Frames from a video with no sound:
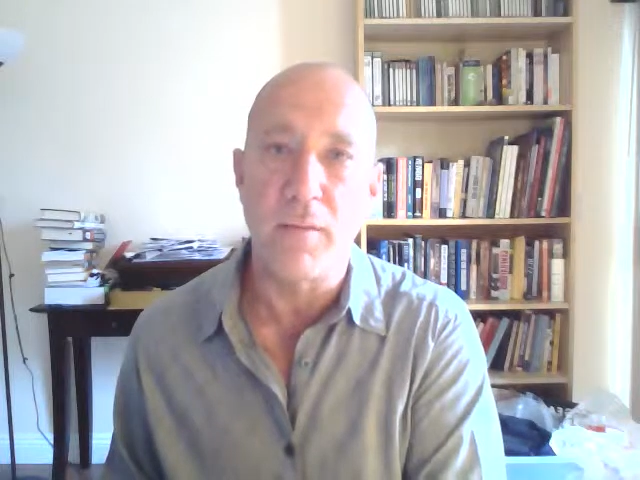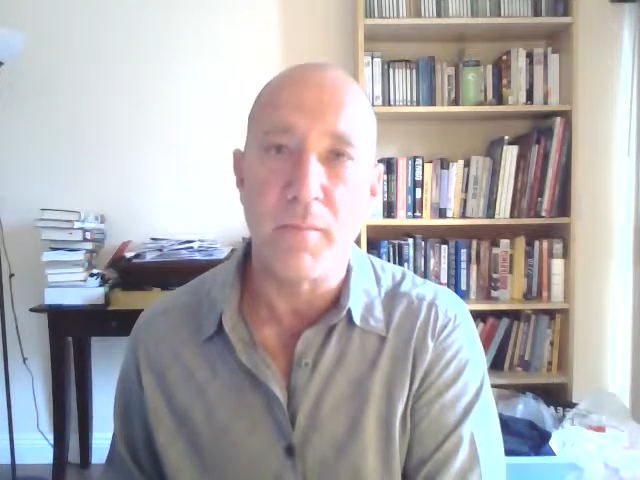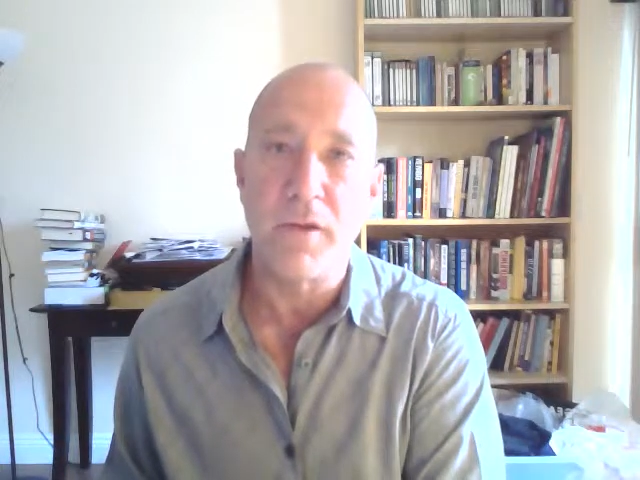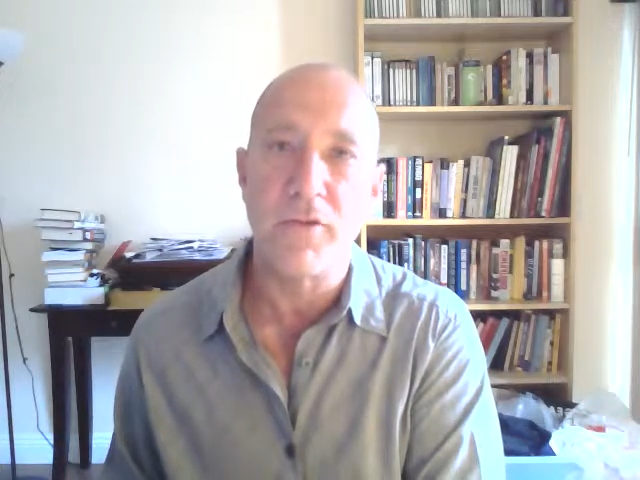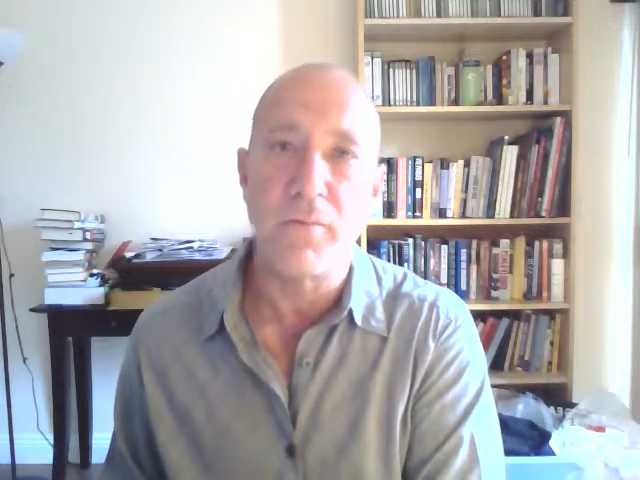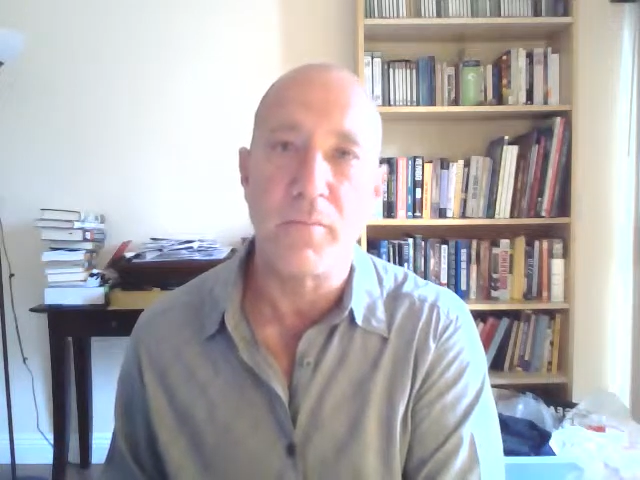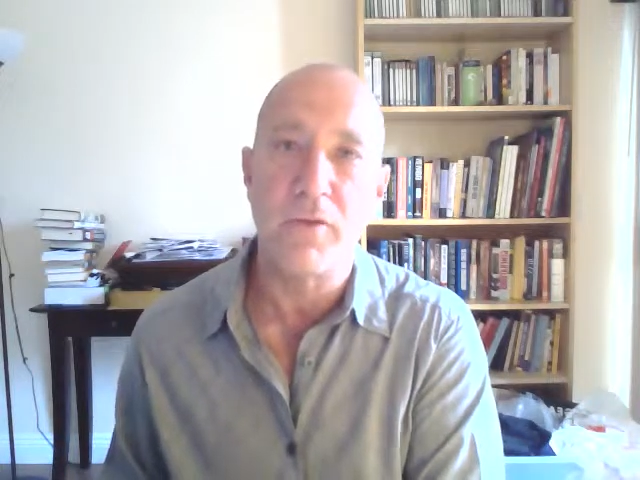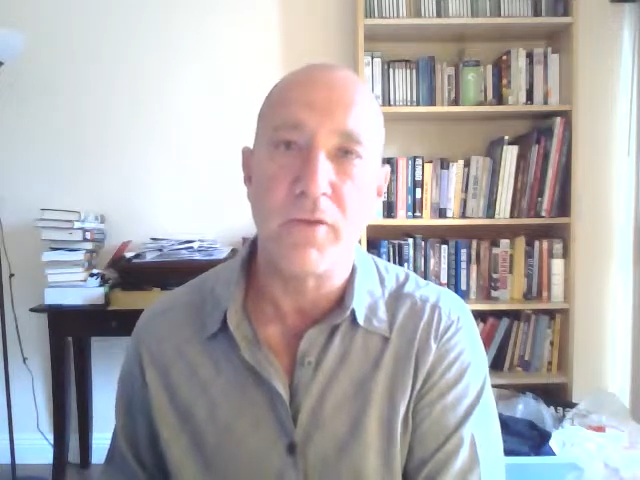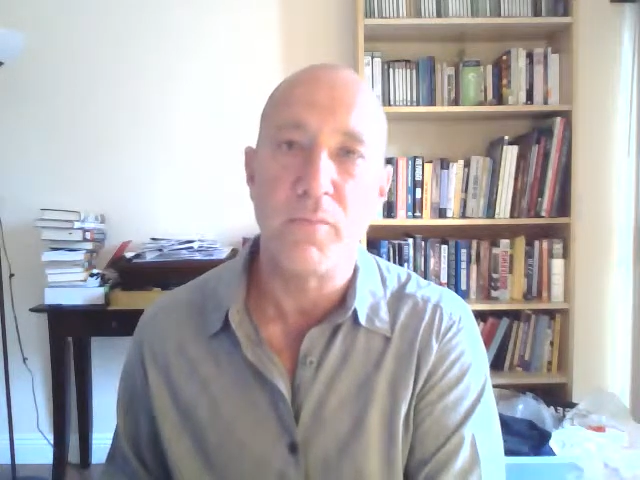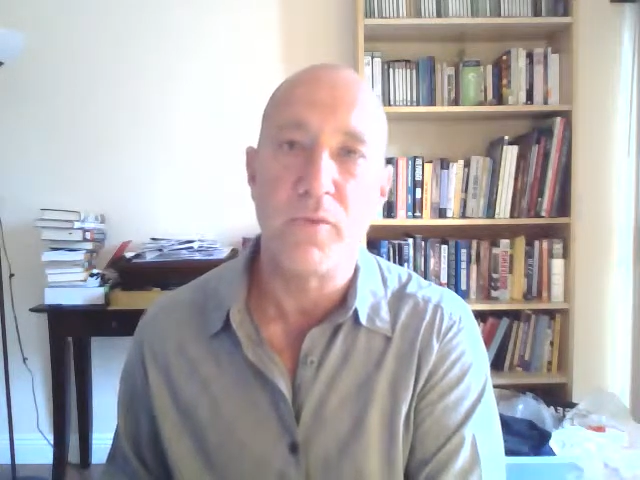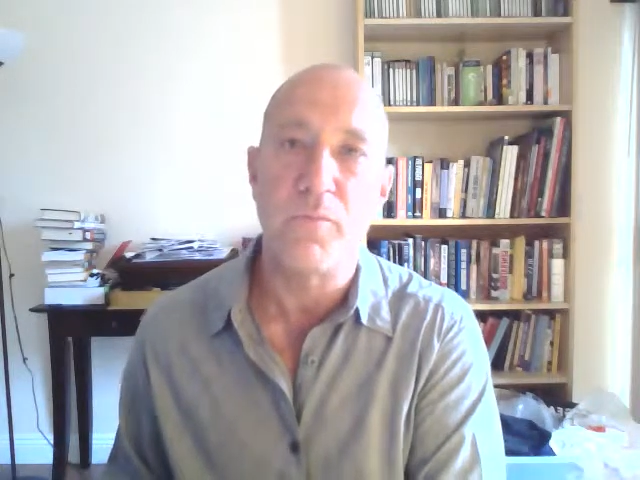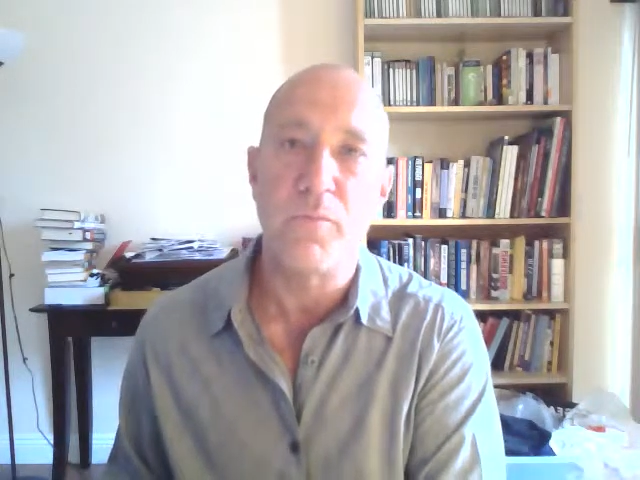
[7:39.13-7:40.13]
much
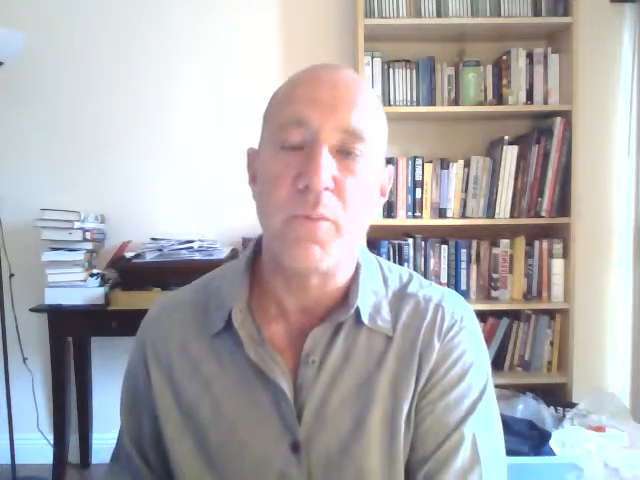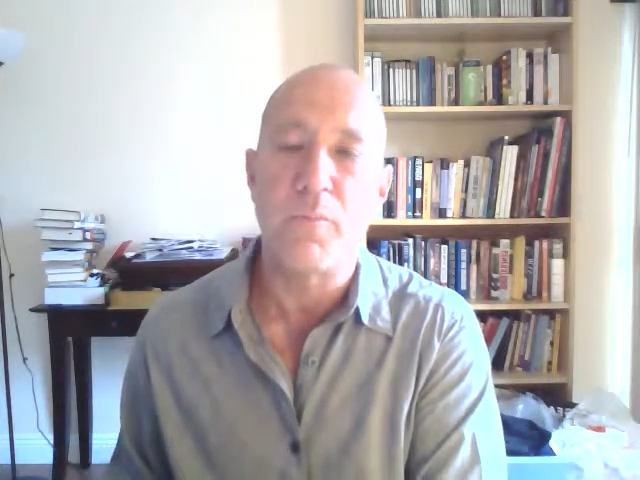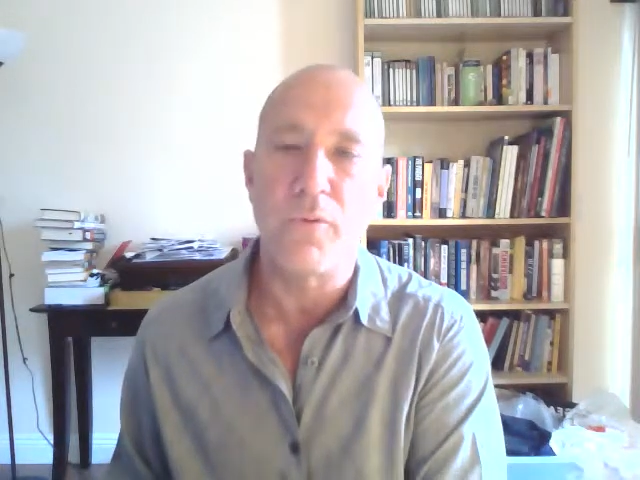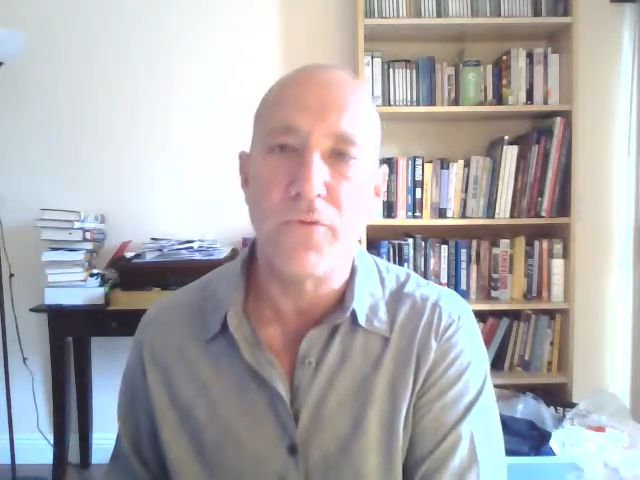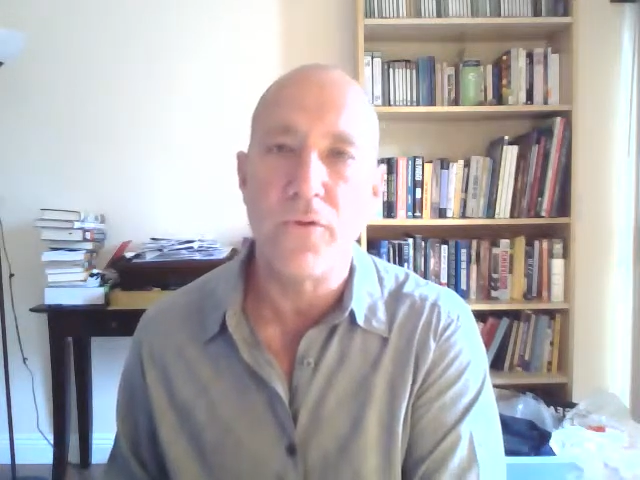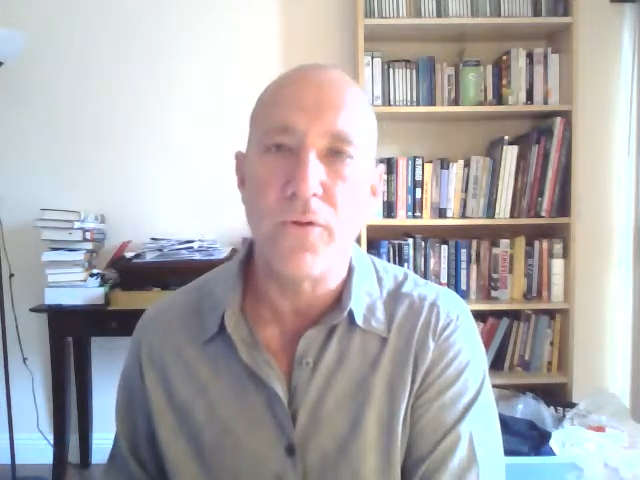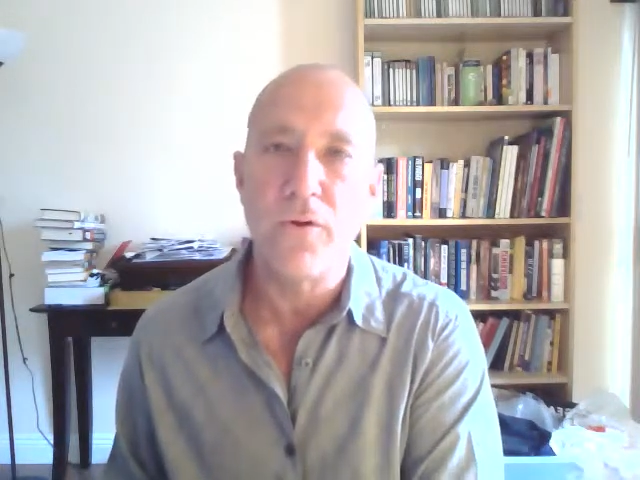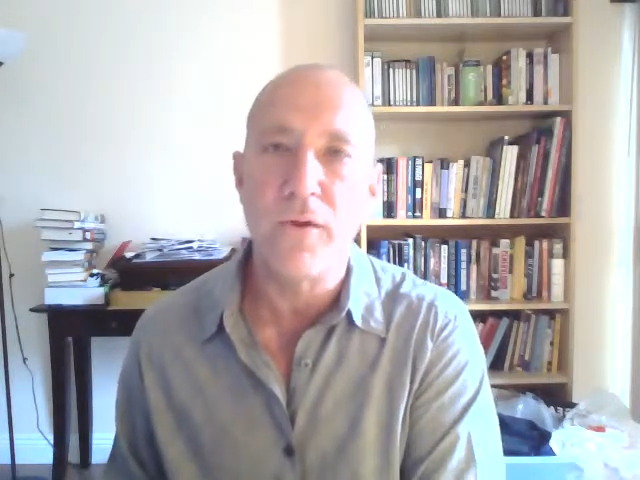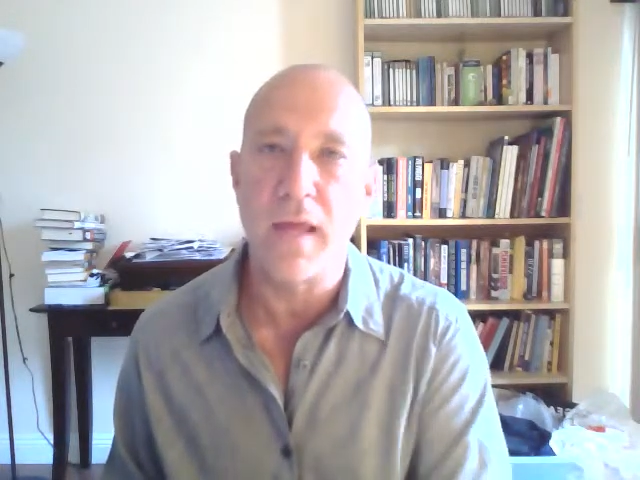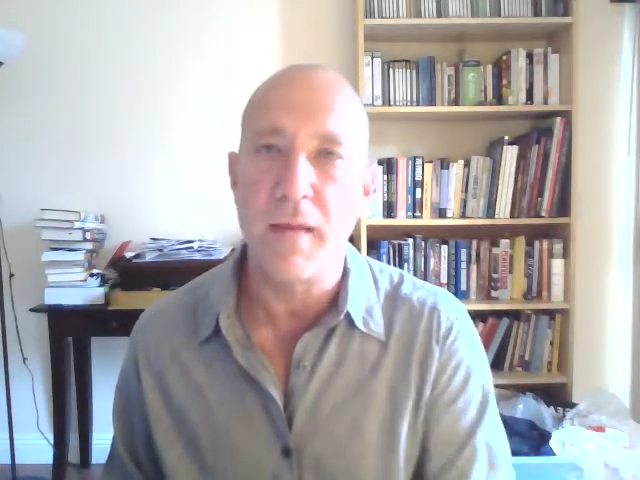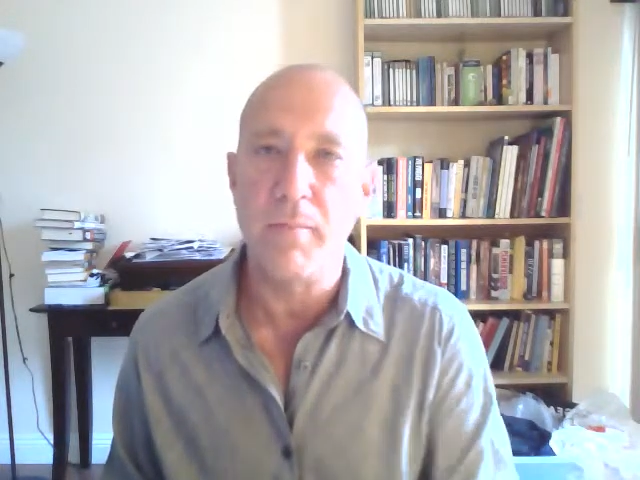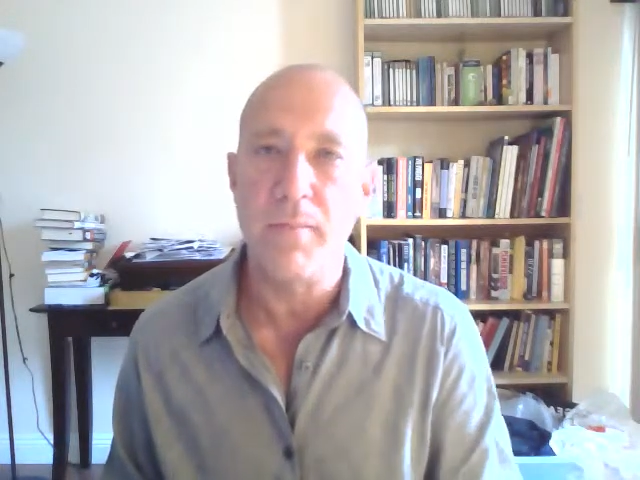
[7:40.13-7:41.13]
more preferred
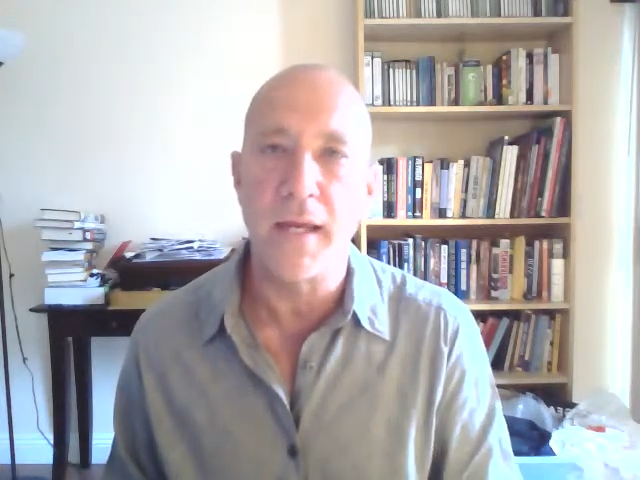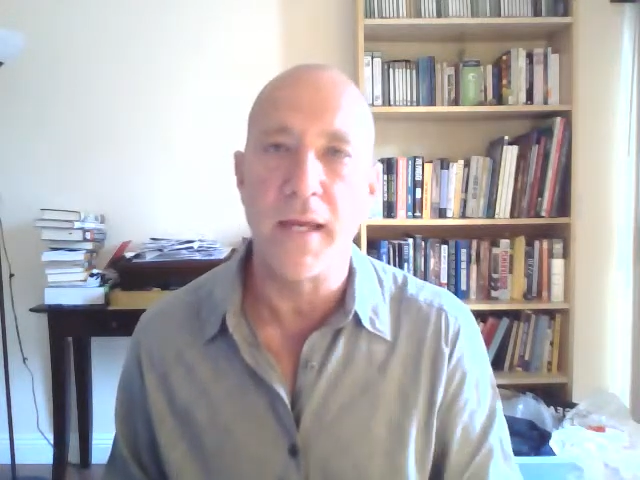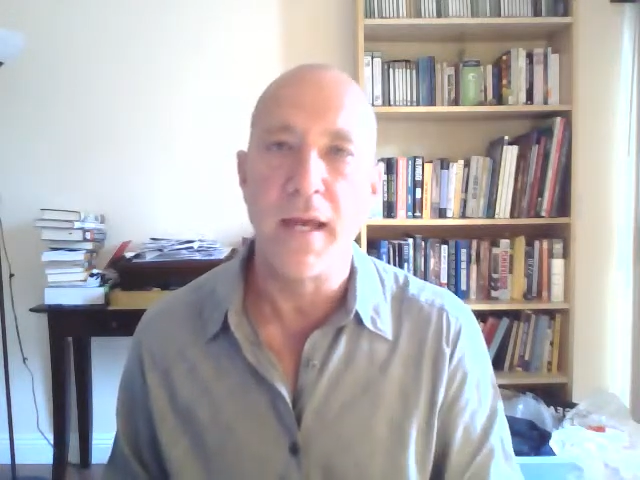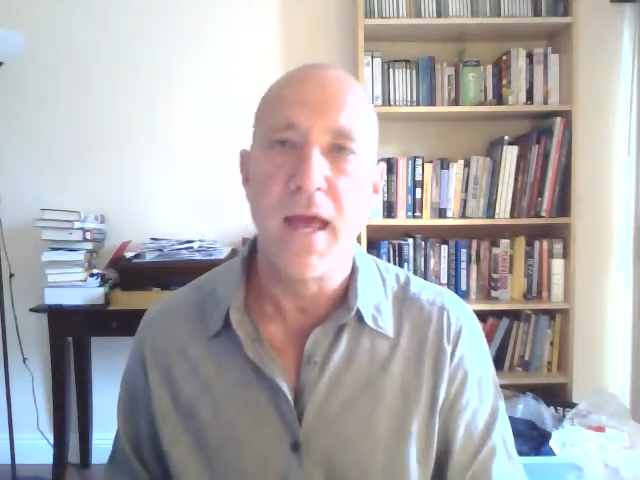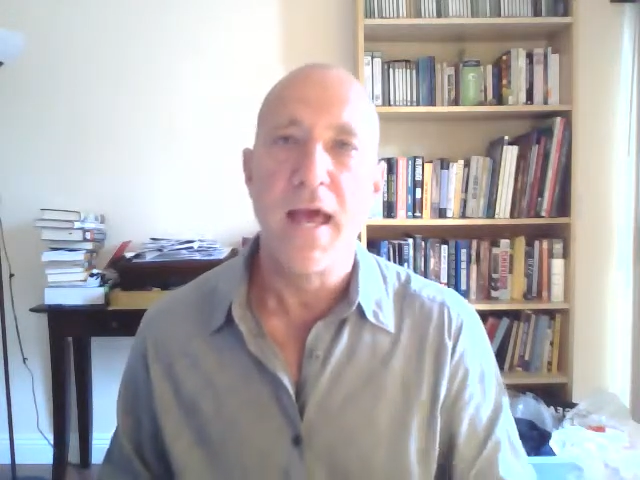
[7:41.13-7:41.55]
than B.